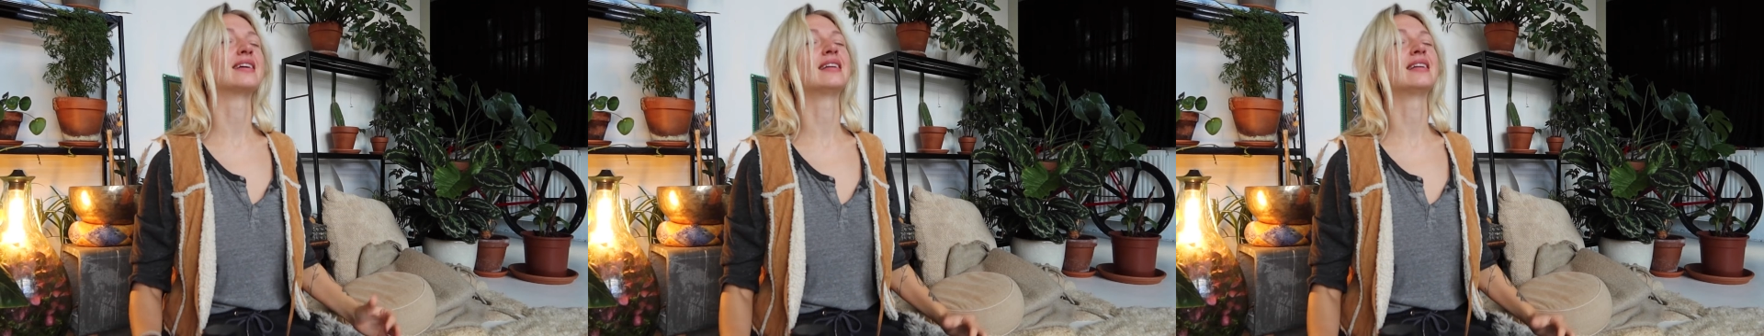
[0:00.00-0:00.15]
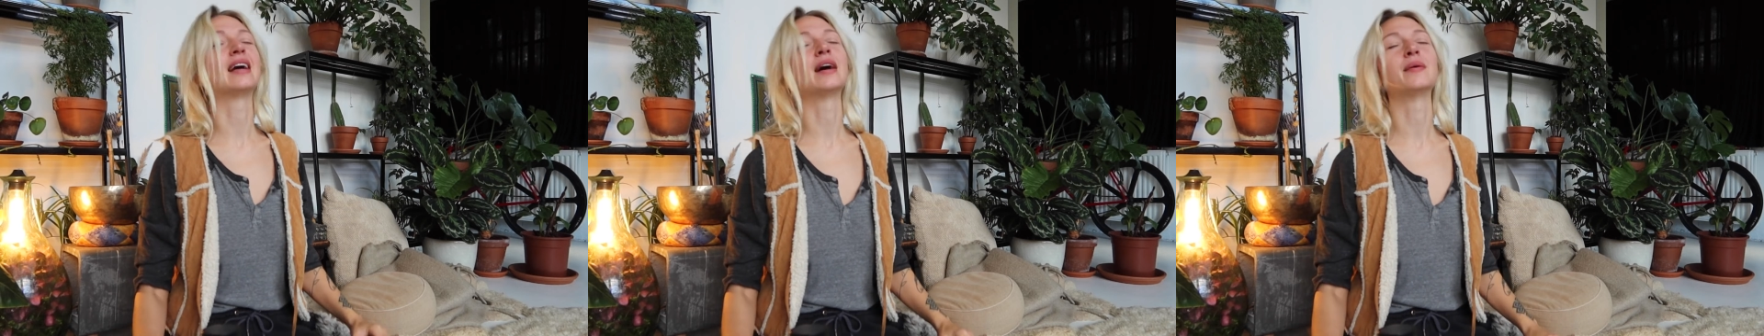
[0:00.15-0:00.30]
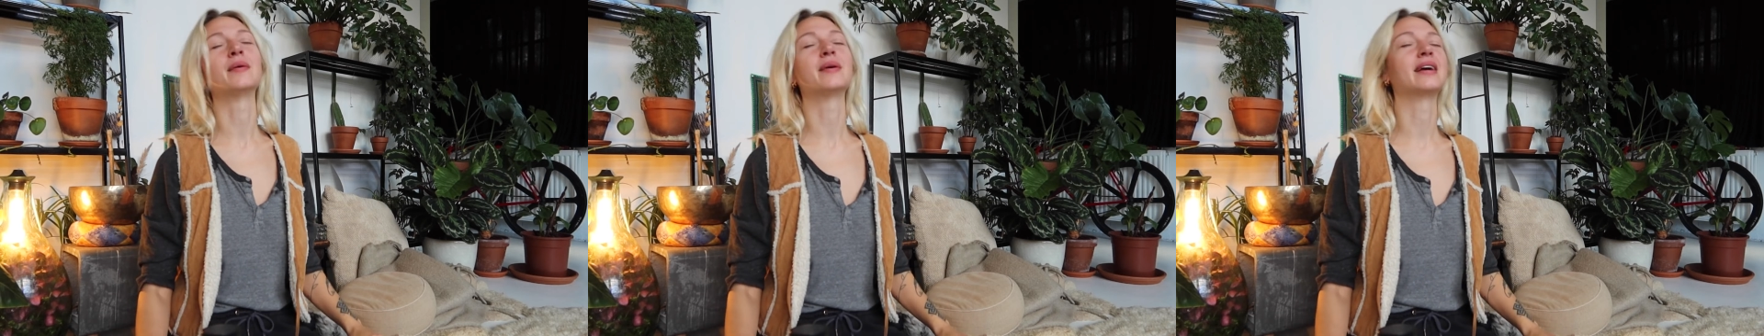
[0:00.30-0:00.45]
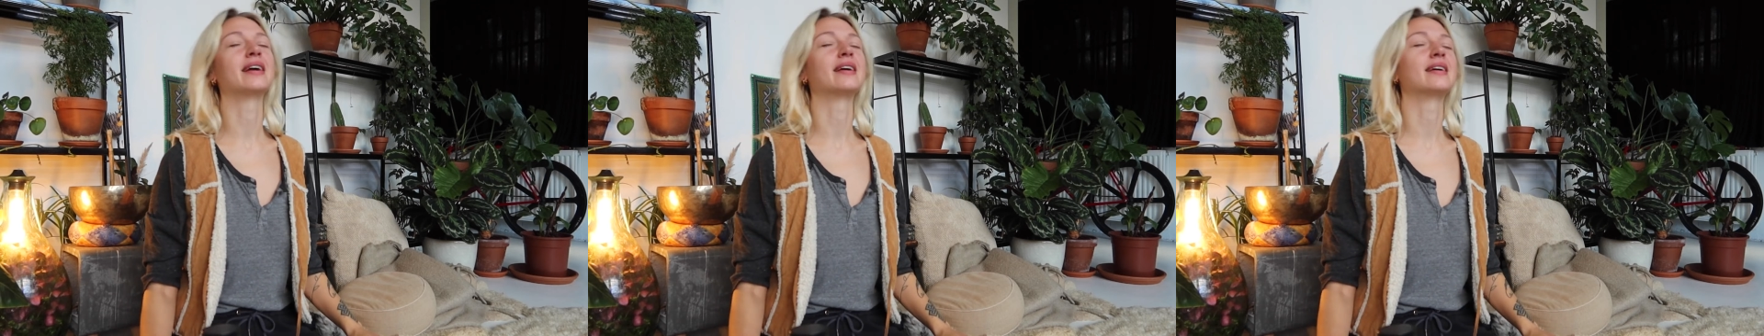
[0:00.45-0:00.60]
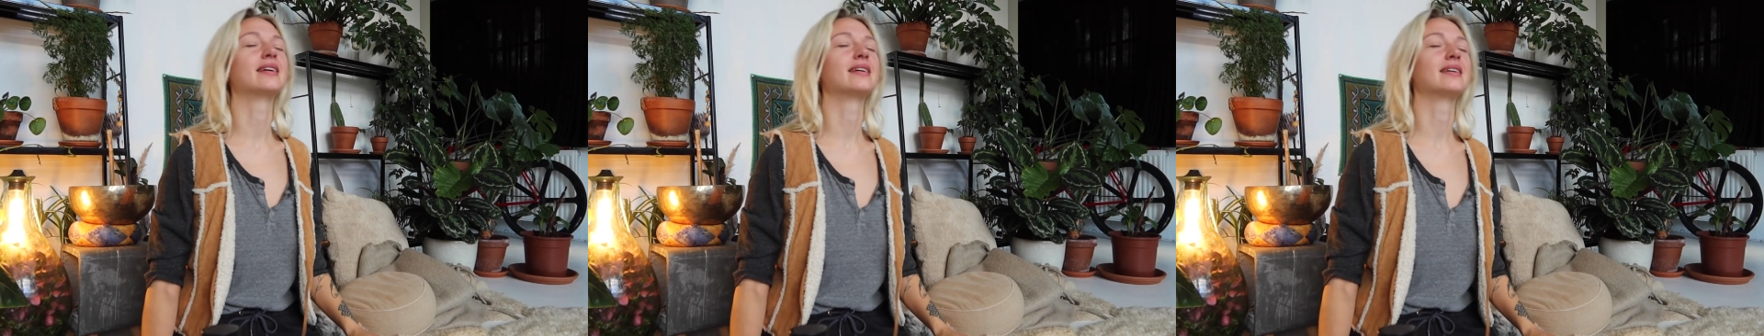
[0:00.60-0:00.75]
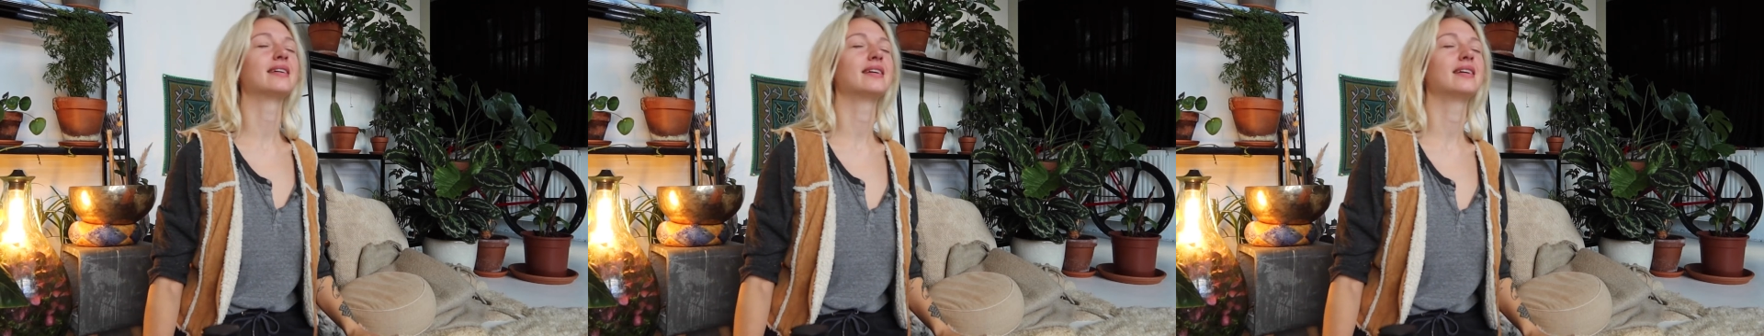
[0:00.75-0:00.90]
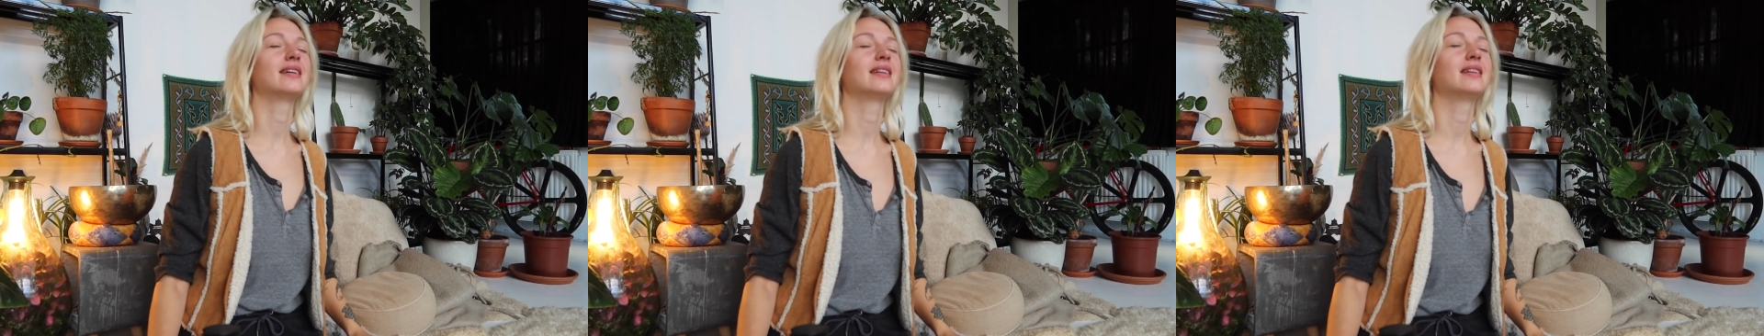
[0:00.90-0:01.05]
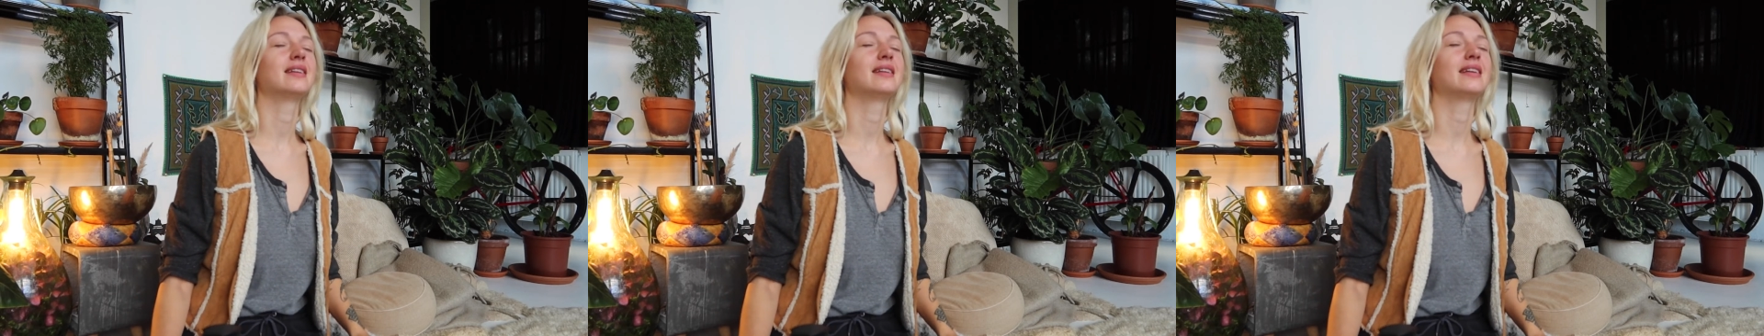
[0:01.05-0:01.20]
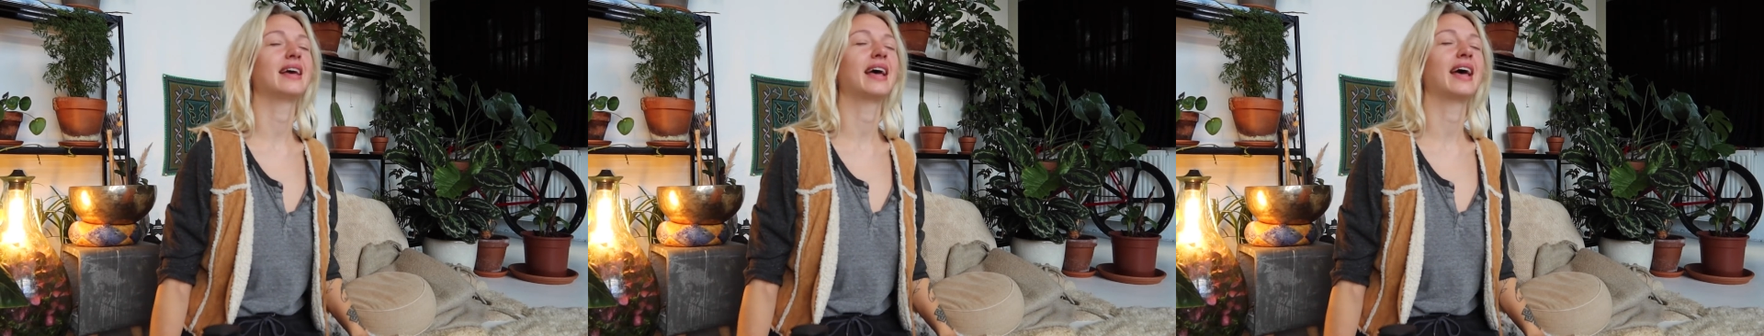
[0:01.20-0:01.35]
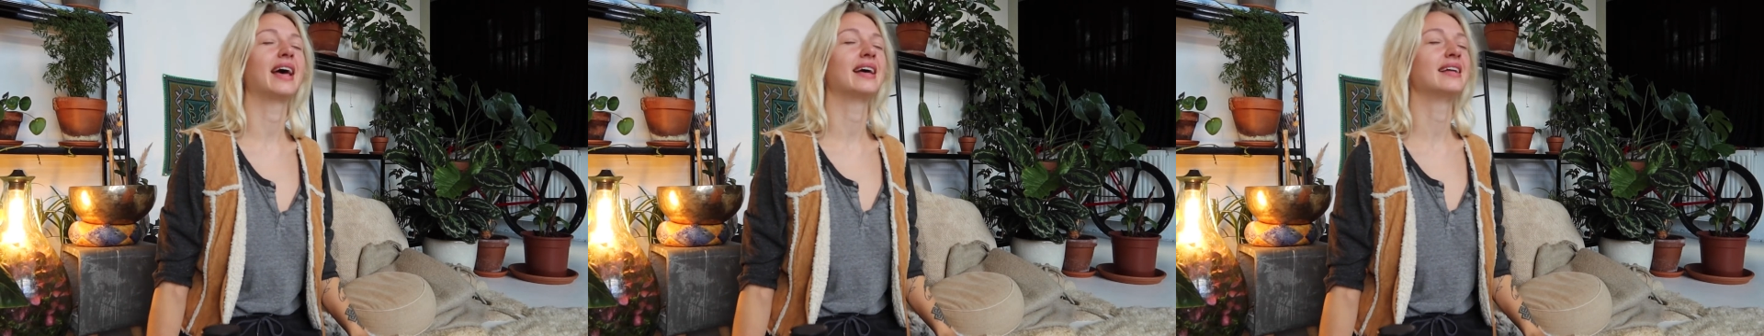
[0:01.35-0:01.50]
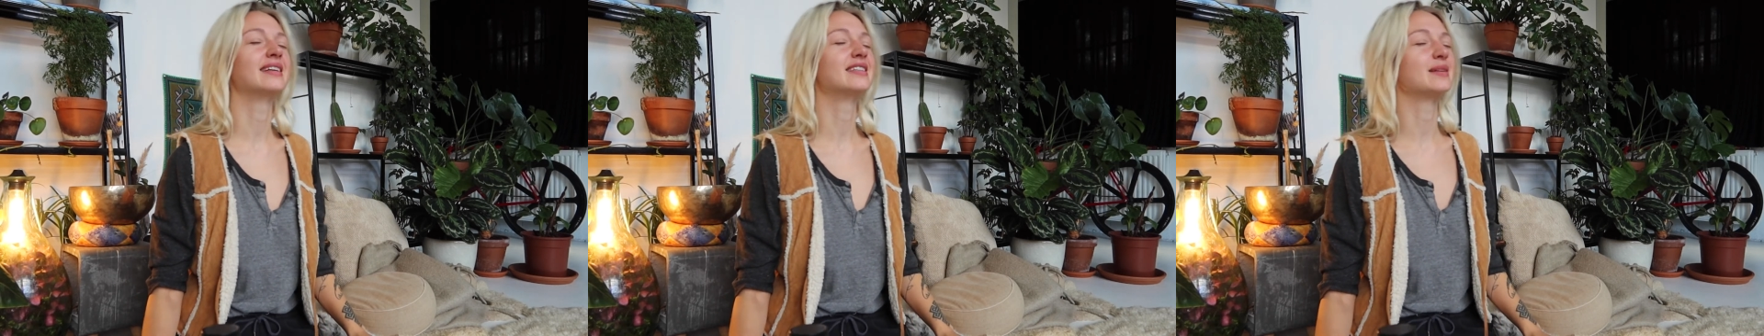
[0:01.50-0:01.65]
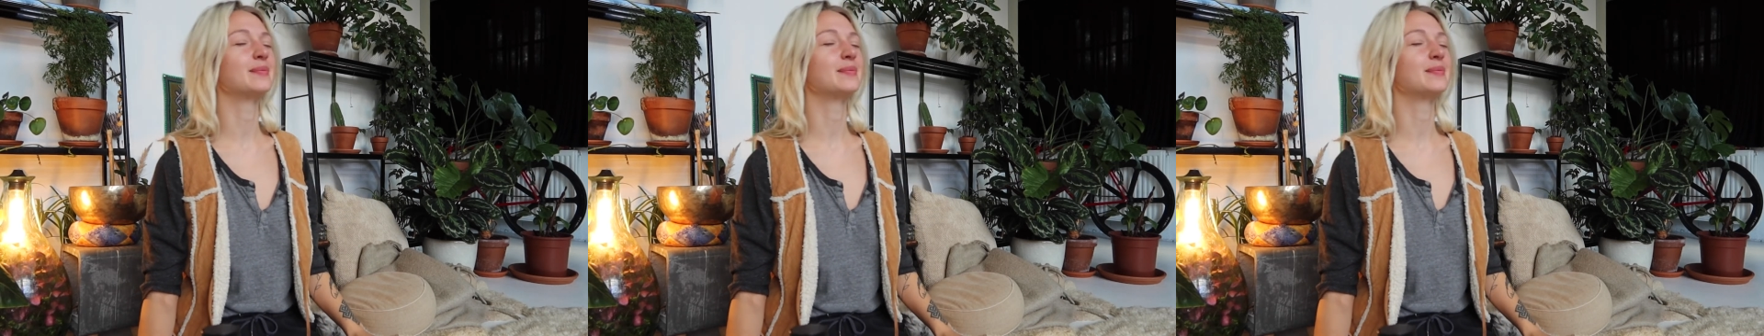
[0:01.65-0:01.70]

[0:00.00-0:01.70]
allowing the head